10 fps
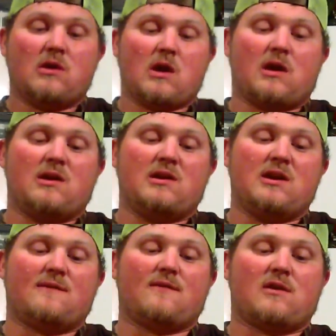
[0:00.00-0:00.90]
I got a
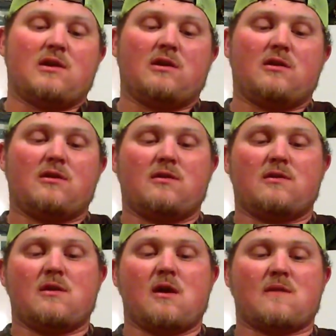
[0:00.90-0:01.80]
different color
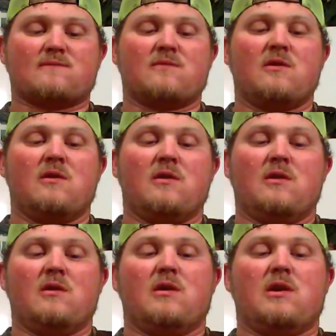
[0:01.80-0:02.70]

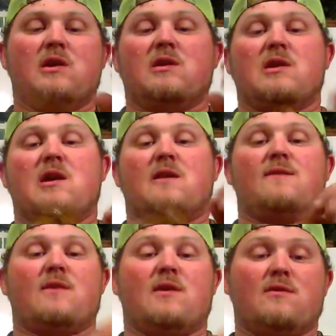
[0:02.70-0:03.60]
in the
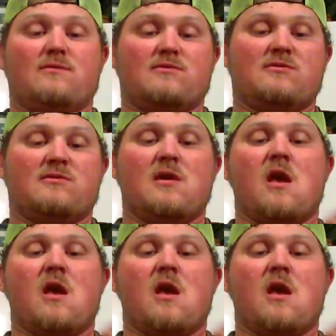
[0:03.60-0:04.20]
1/2 ounce,